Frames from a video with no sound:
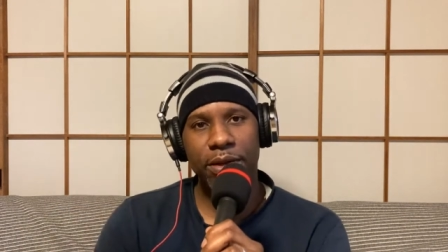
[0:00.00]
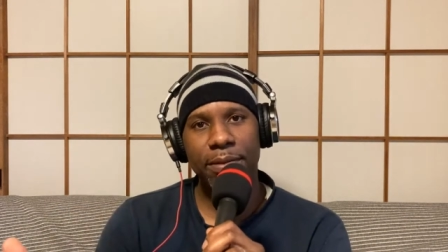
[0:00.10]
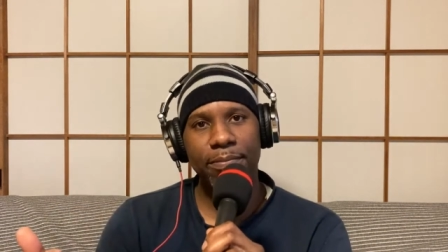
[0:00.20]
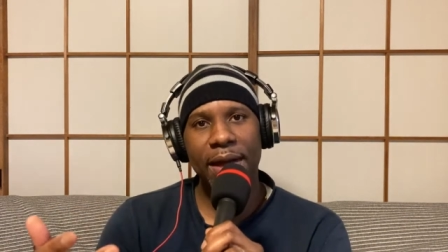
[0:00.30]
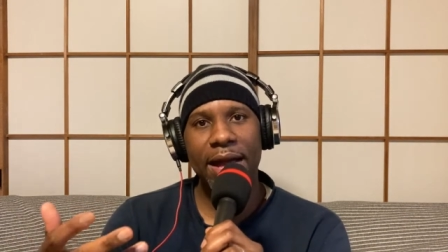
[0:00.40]

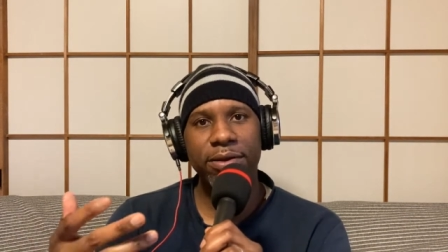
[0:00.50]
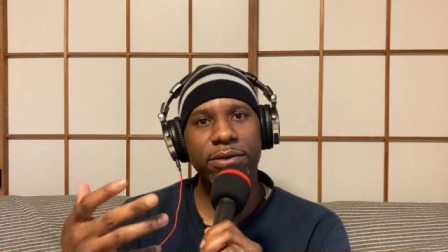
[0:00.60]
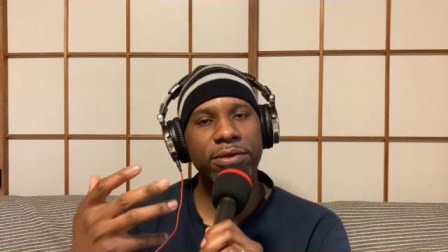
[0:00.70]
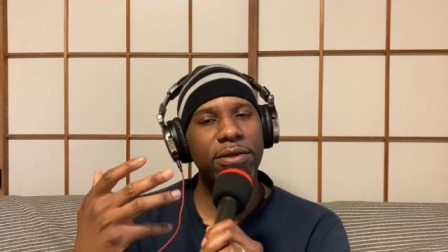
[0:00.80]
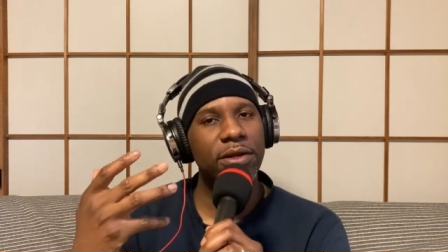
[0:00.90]

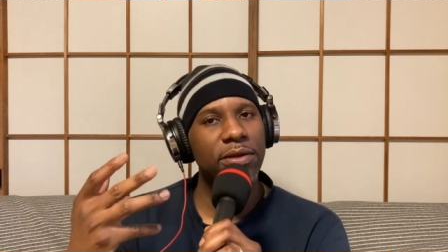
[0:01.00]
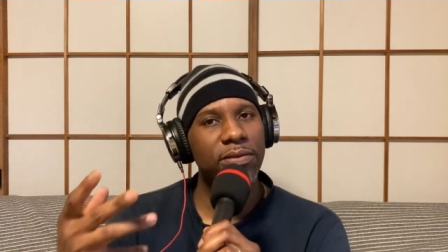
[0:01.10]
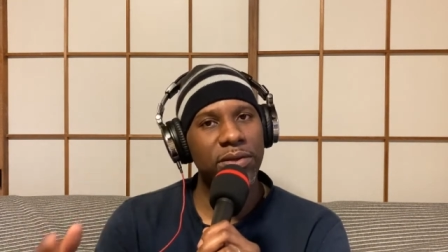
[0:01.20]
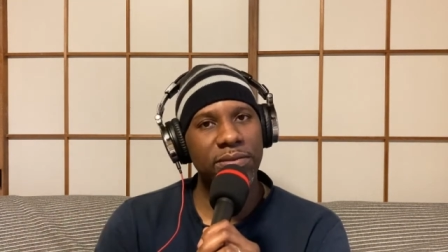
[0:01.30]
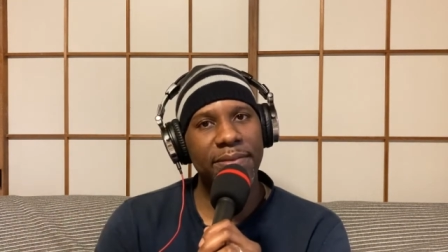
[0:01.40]
manners,
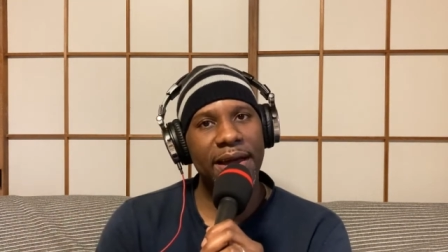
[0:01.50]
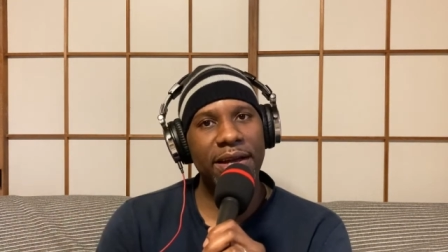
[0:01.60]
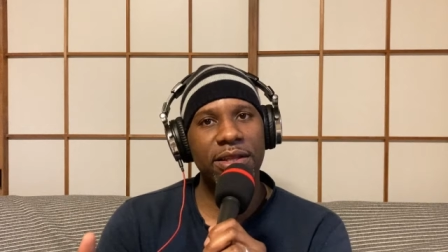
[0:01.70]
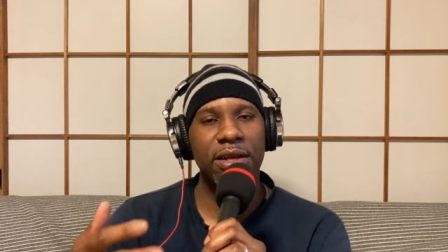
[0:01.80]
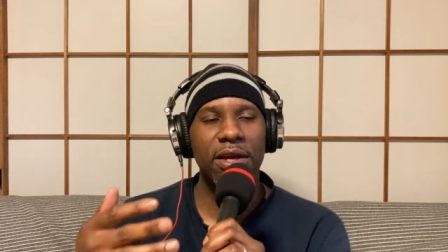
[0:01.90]

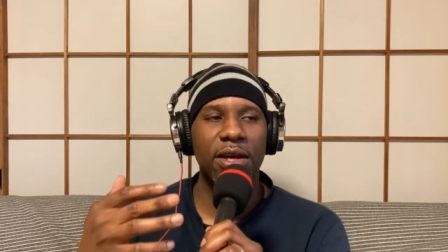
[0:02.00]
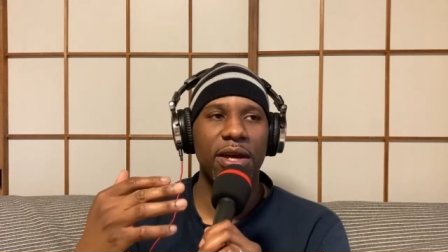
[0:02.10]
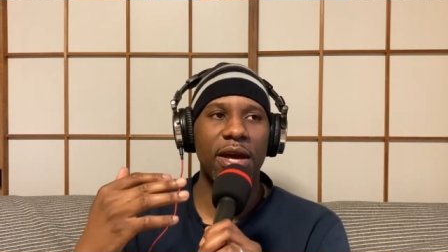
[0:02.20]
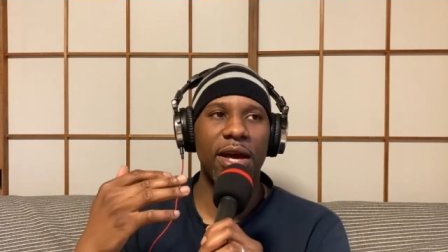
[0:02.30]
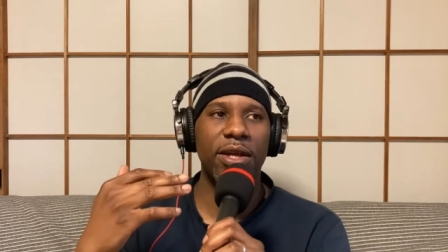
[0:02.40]
respect,
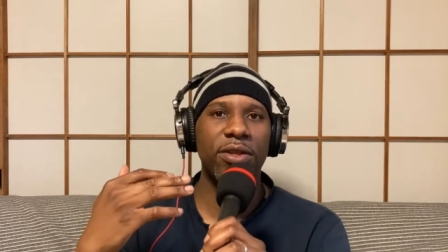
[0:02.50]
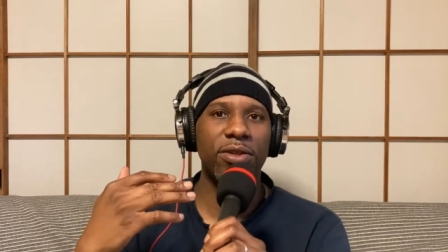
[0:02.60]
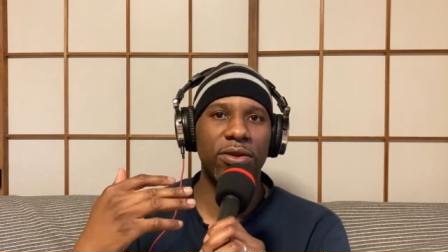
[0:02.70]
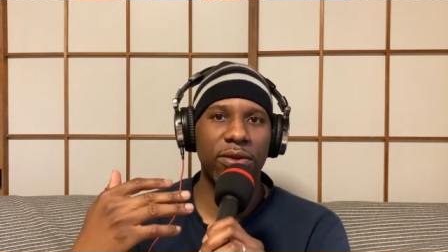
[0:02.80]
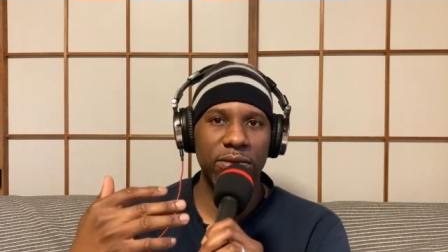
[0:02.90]
and
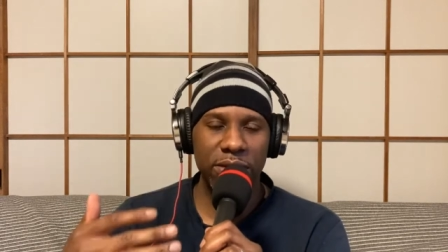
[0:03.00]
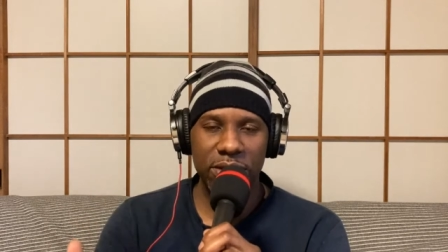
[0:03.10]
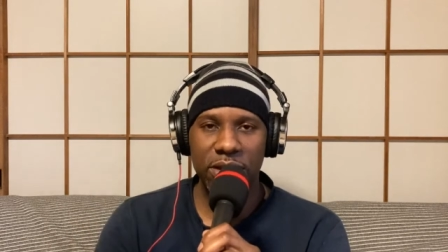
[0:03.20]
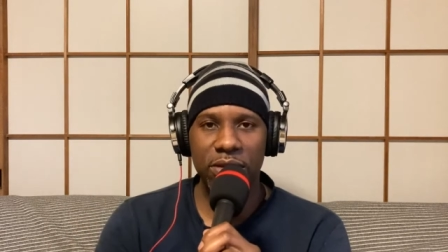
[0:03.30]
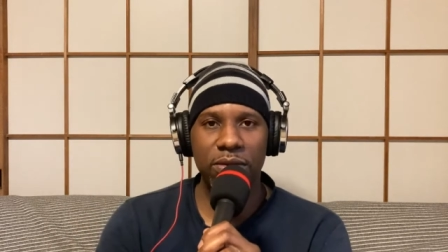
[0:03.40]
just
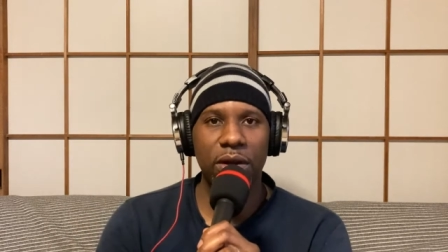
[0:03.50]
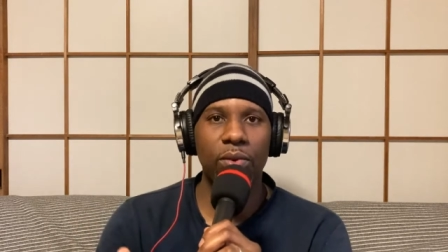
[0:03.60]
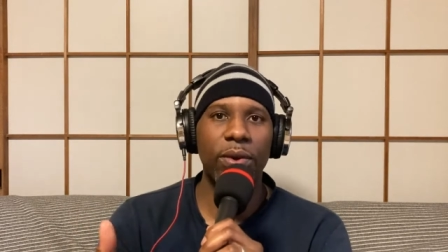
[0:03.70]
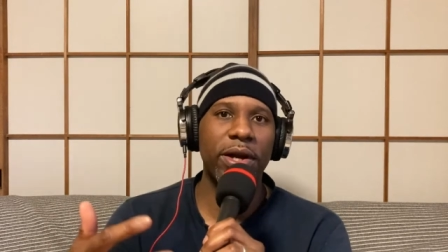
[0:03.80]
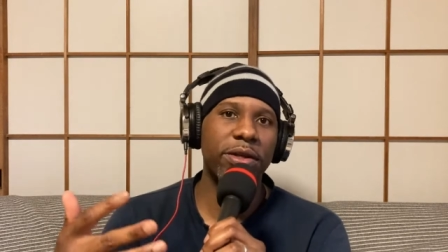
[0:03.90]
general
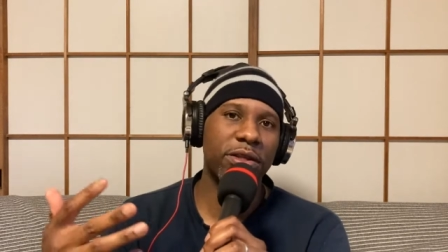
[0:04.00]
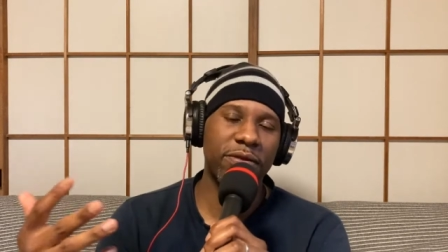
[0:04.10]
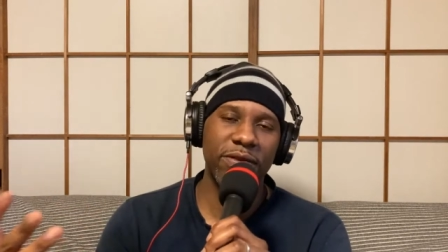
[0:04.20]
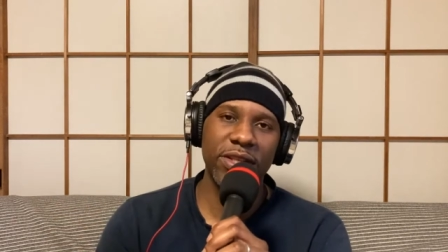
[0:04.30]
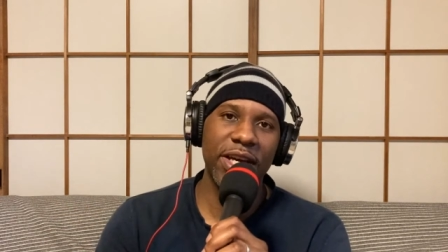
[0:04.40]
awareness
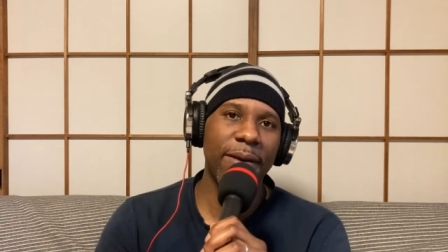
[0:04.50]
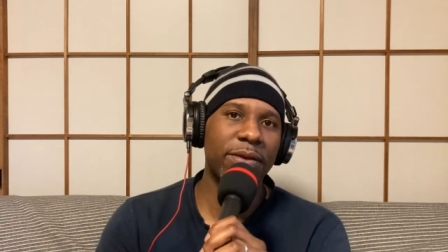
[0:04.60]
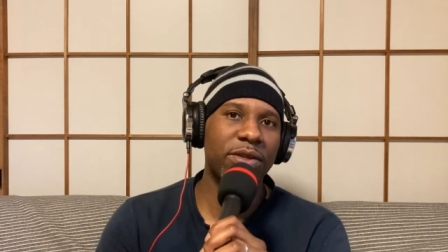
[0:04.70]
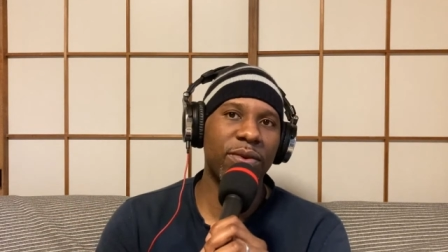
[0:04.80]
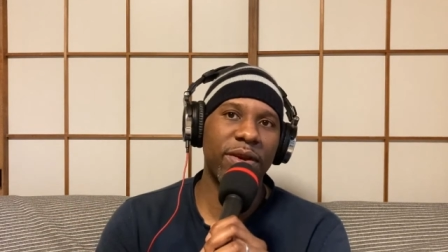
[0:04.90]
of the
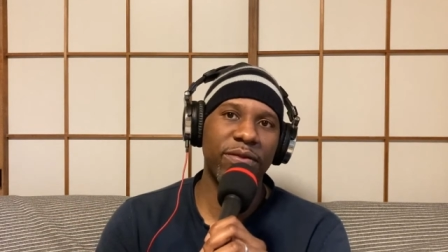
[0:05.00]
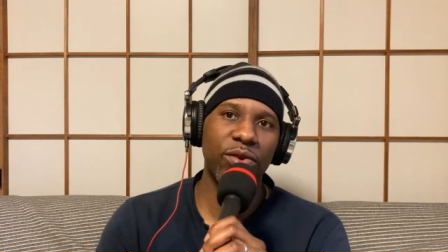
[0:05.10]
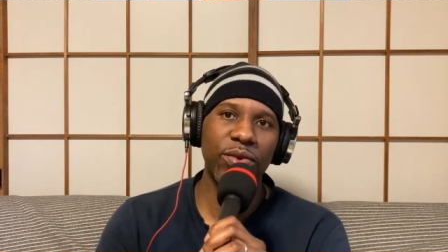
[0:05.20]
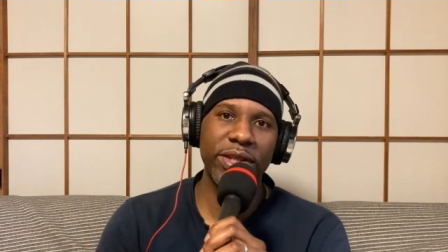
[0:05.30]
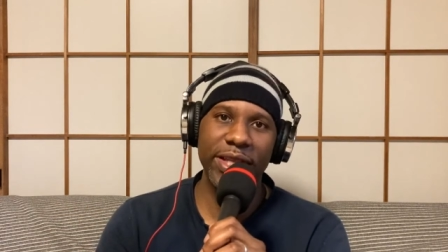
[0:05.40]
Japanese way of
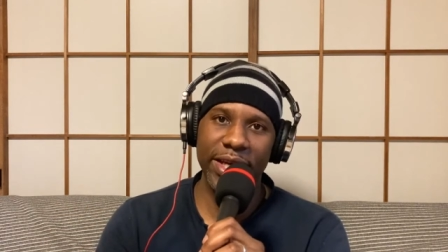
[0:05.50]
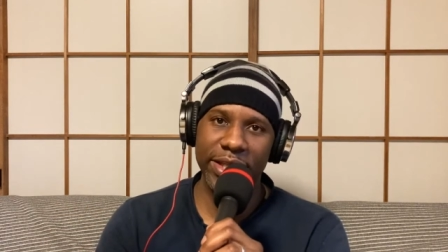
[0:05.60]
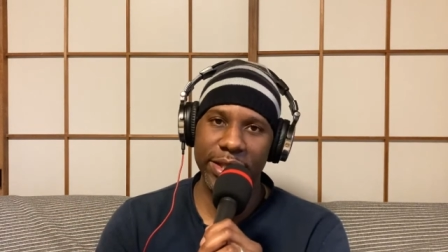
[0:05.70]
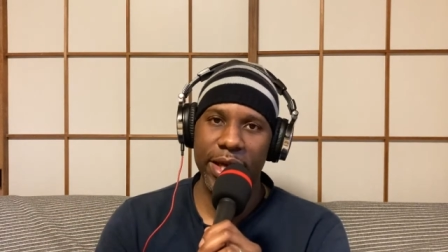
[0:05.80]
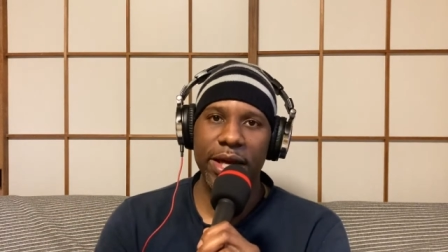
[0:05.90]
doing
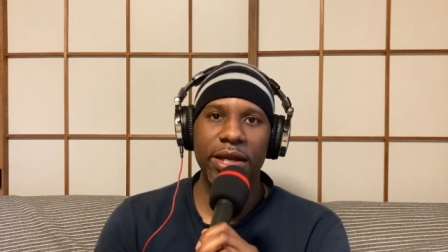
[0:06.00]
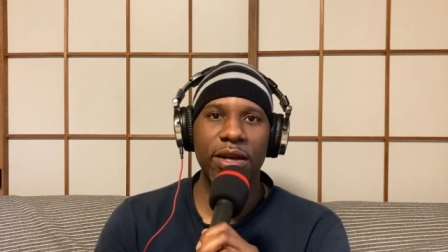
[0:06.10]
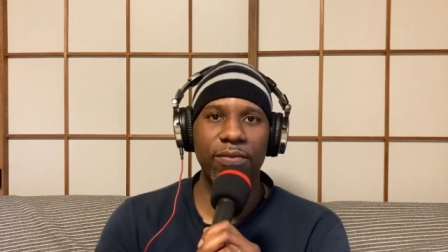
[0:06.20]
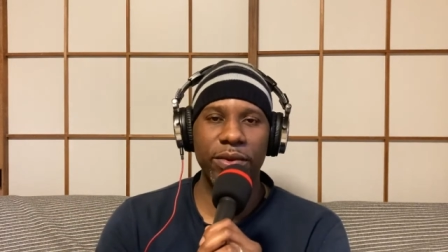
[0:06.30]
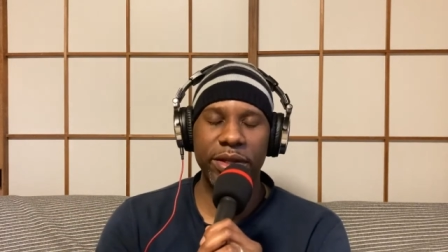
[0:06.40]
things
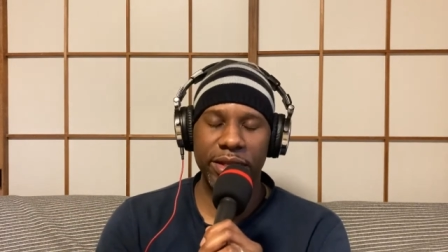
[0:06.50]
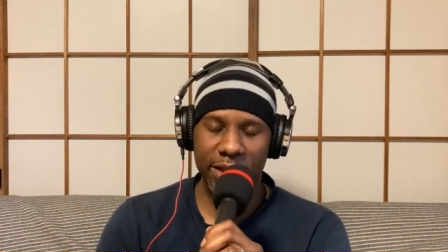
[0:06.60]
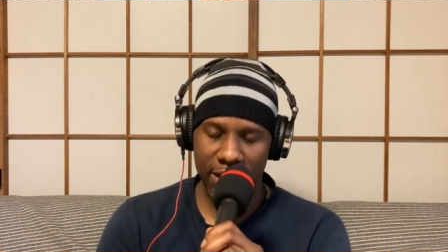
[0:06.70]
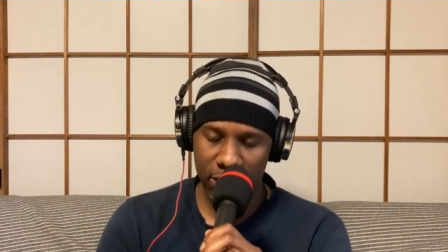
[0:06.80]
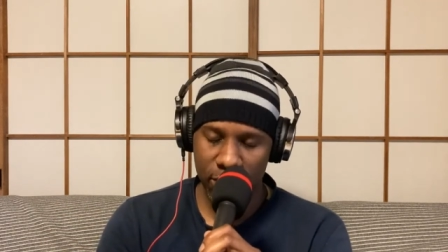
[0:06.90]
can really
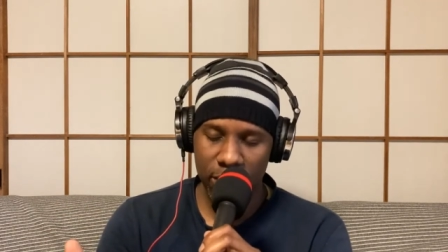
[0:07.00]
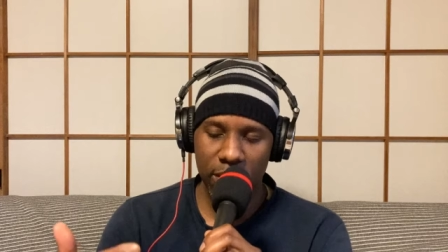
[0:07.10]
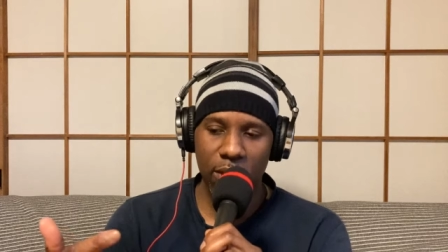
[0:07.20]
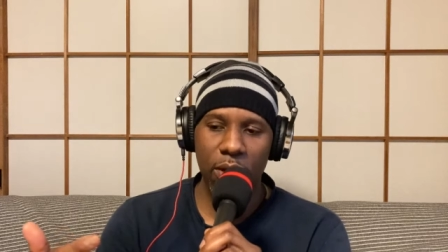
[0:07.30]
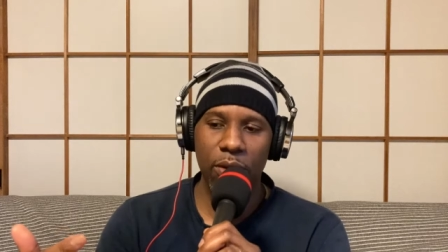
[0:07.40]
take you a
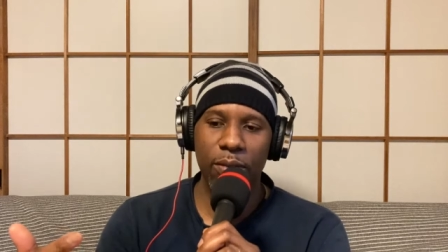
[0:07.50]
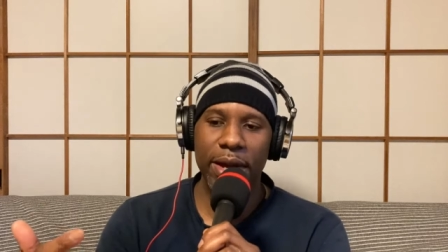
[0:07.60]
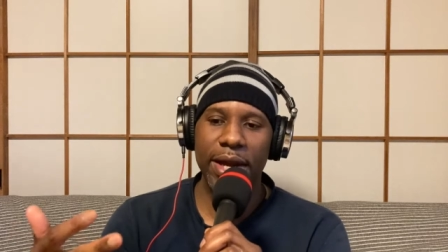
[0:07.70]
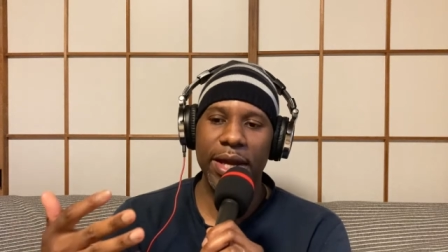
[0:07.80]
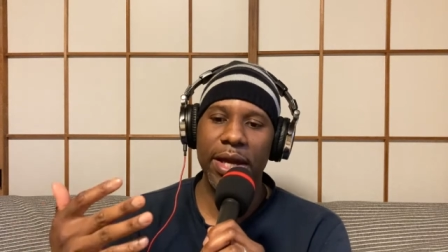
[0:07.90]
long
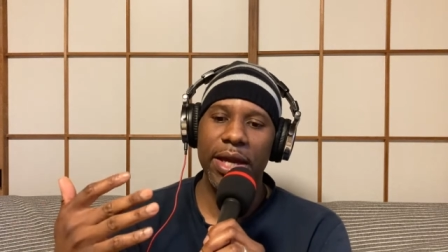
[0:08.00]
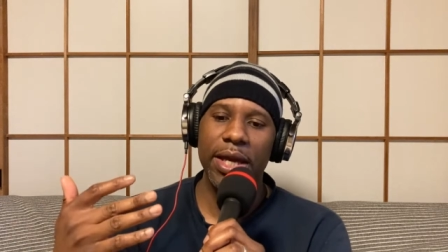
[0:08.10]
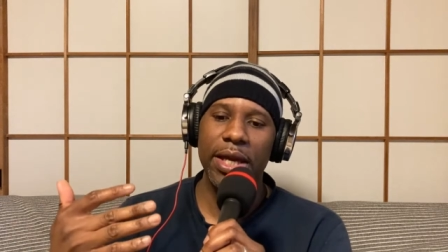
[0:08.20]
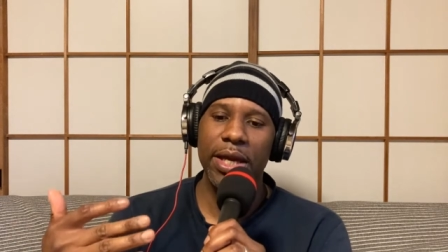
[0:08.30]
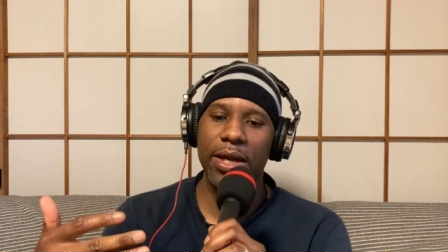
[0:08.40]
way
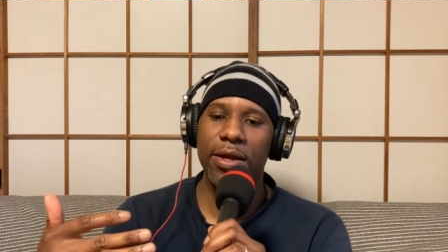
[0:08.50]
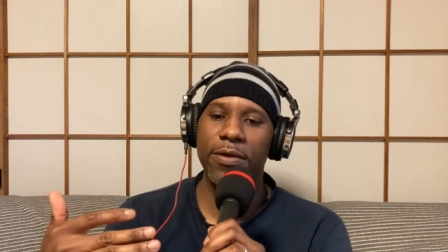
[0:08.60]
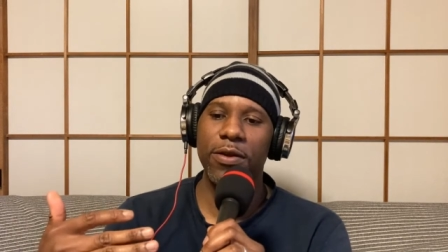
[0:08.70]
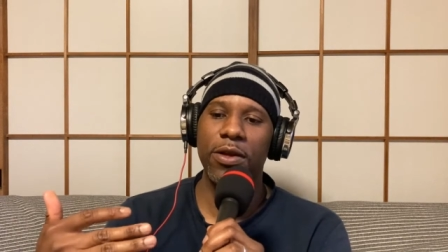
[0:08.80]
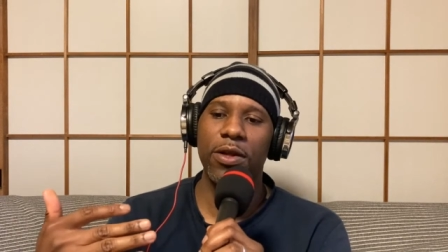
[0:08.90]
in